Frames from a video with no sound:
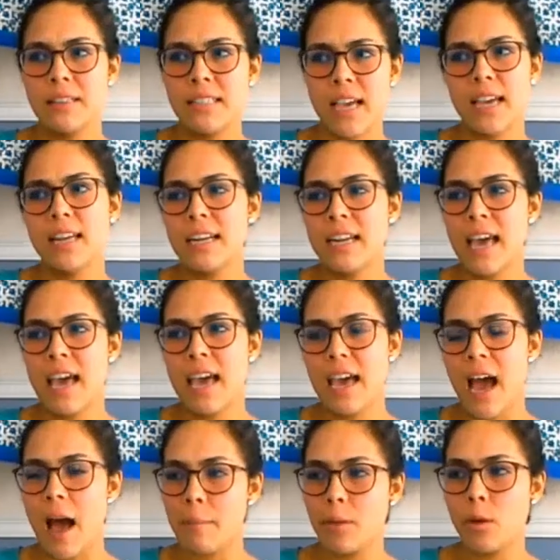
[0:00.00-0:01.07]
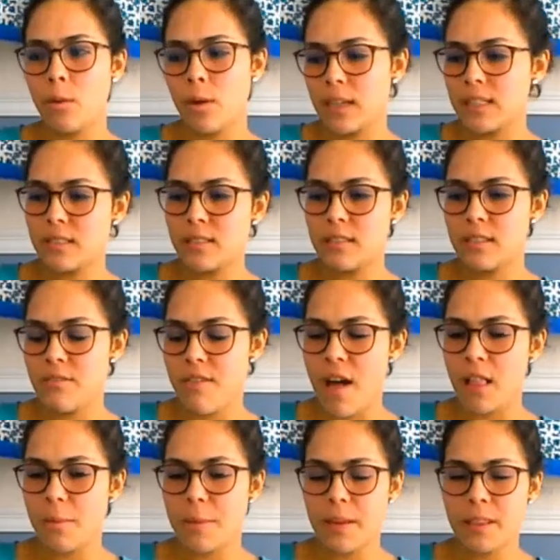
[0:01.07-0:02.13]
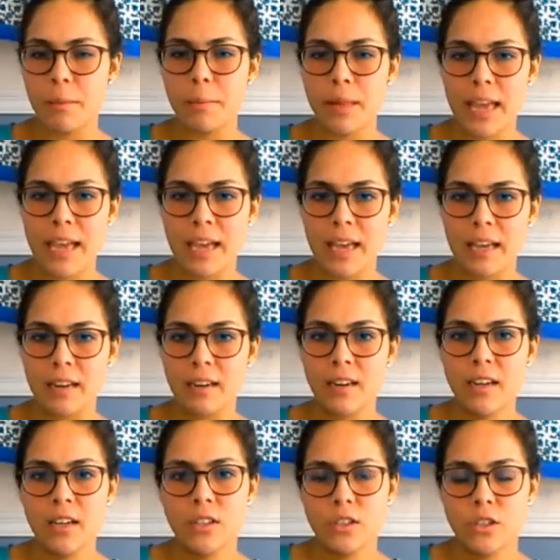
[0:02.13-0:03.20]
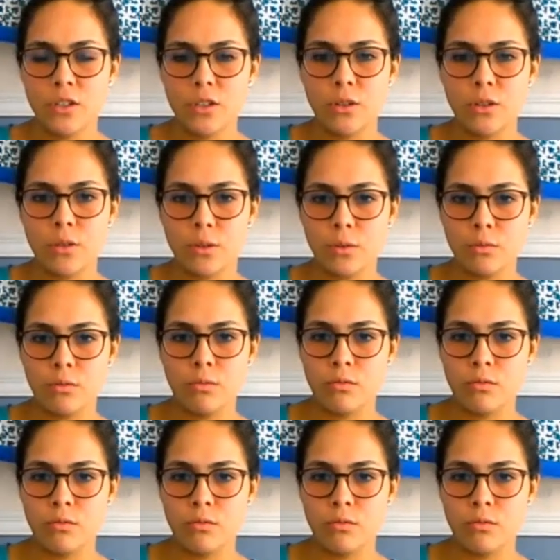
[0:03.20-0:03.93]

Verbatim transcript: day to day, I'm the one developing the plan to